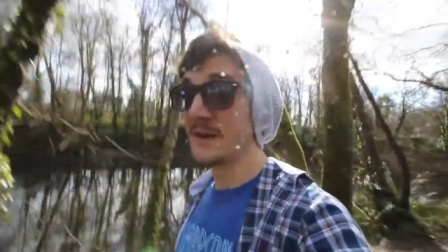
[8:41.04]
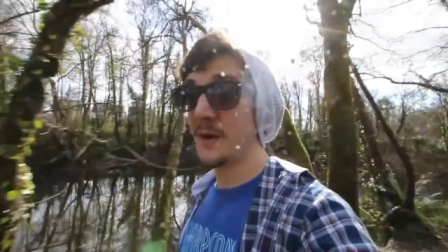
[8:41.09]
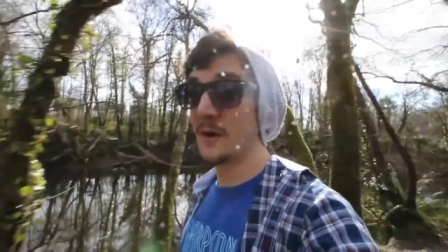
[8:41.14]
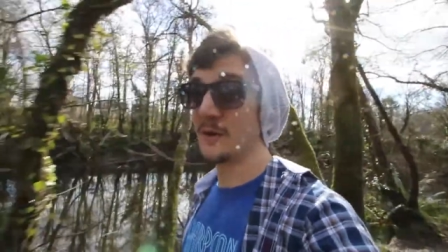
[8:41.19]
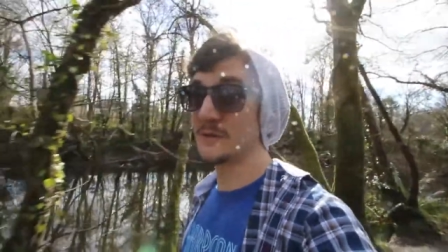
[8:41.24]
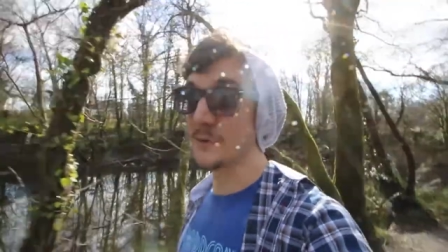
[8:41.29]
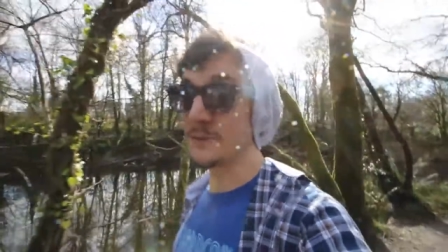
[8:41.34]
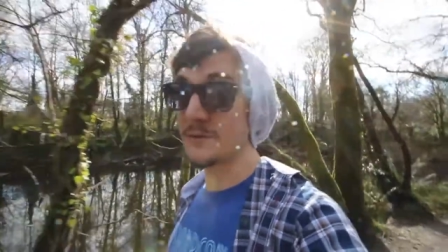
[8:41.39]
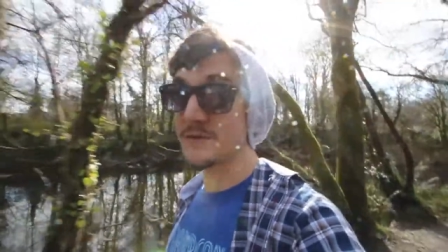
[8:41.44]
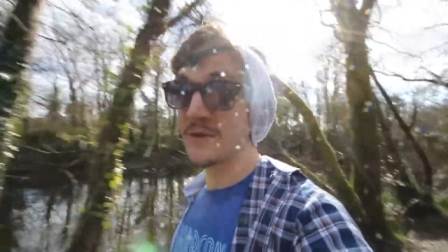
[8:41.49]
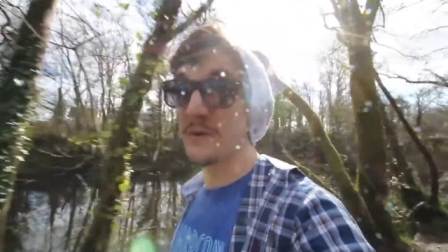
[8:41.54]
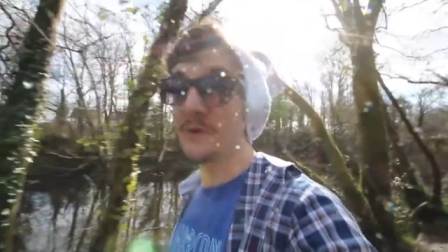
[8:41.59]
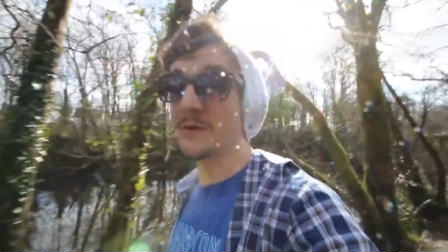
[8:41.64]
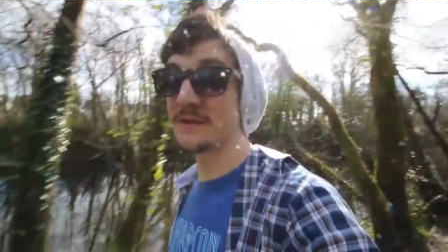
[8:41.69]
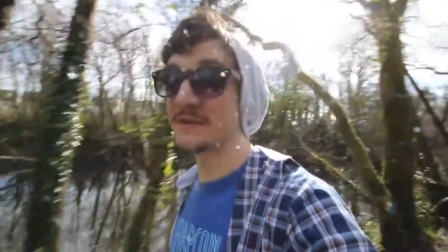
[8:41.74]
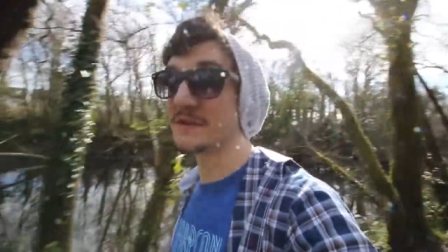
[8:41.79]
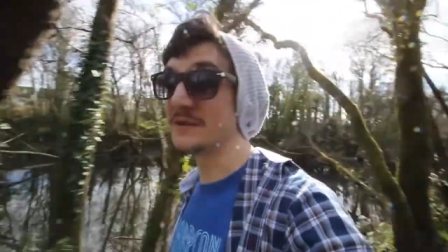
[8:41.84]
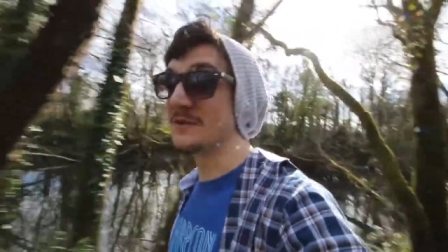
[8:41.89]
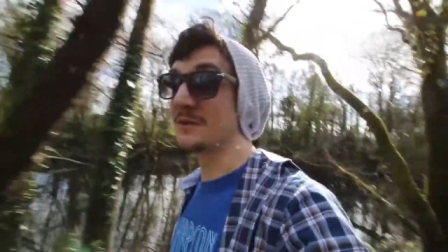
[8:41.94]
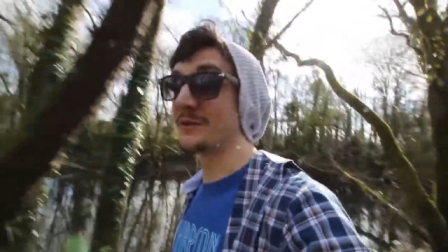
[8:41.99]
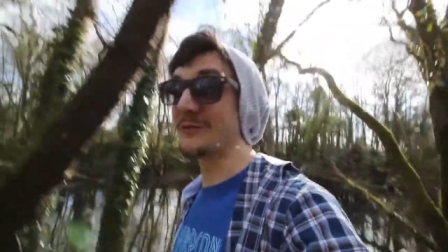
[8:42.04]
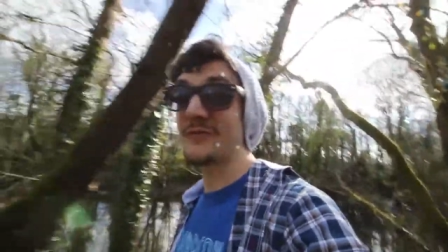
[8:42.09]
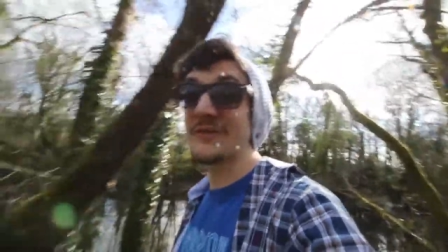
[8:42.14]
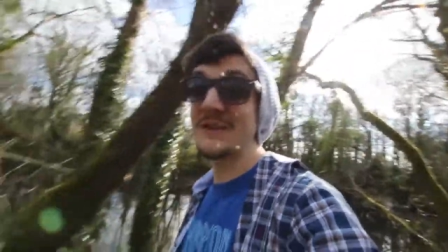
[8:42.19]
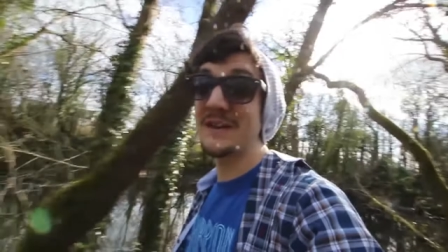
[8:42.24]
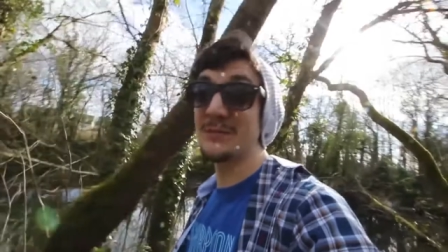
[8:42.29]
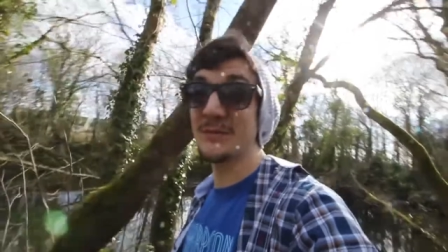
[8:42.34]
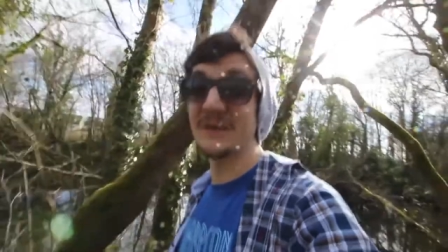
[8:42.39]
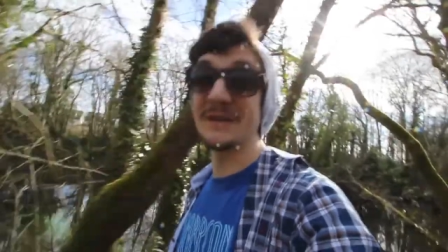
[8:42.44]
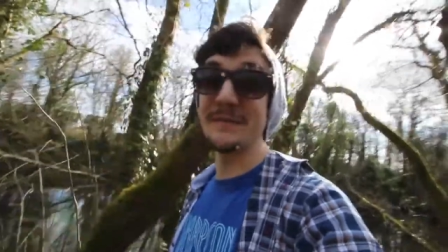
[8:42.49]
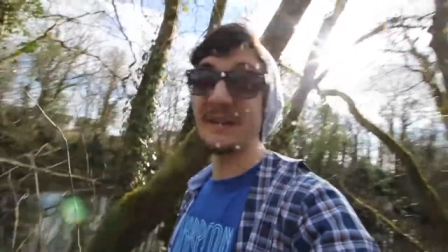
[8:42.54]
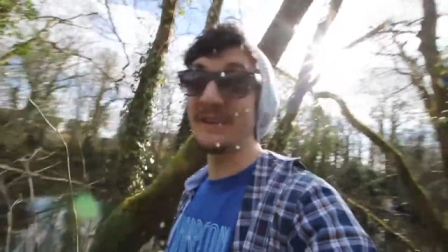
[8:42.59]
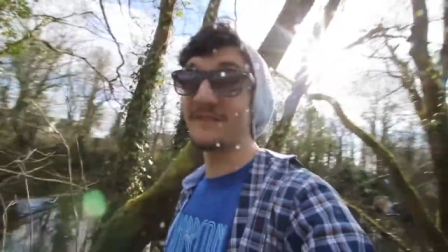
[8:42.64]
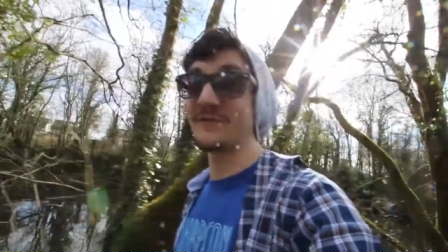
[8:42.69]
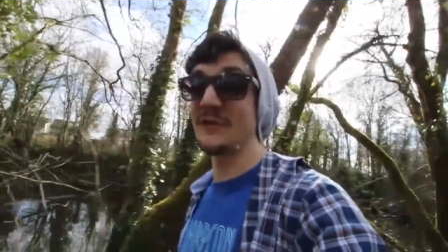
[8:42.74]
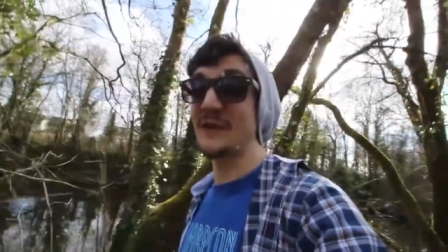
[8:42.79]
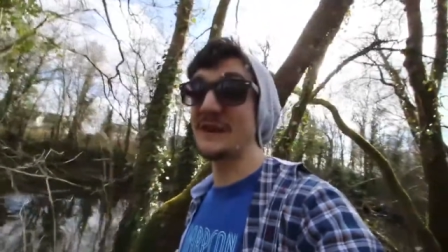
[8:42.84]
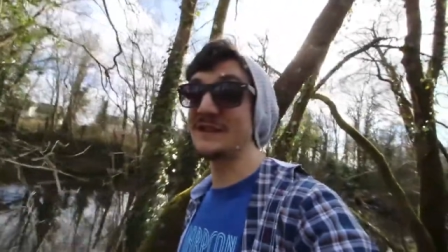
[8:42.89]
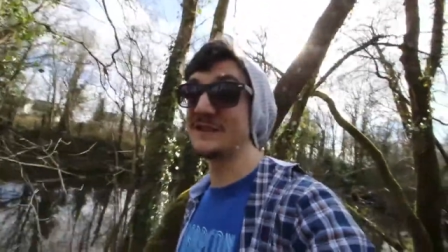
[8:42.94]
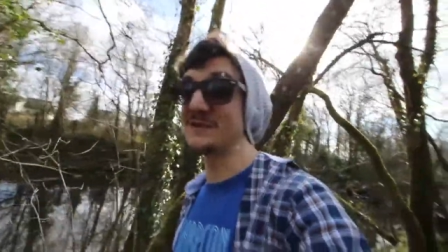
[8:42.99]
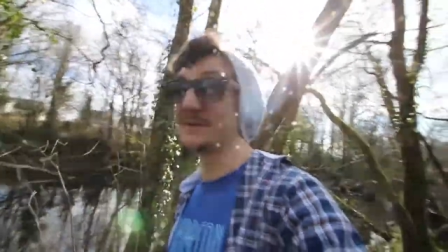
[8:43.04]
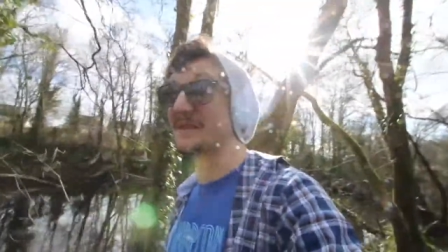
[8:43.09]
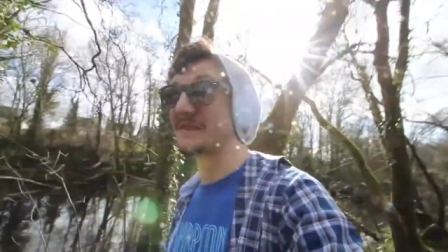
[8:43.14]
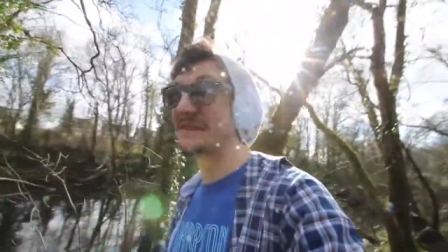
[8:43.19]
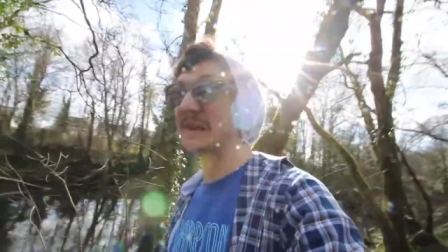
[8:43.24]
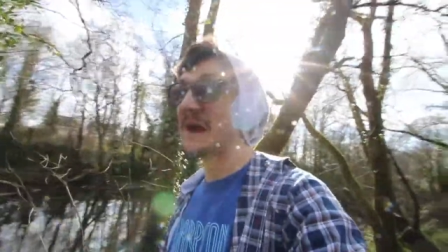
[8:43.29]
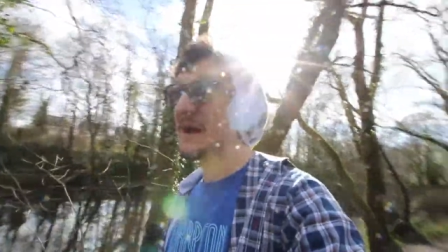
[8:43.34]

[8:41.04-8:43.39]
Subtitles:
Also dogs that you'll really want to make friends with,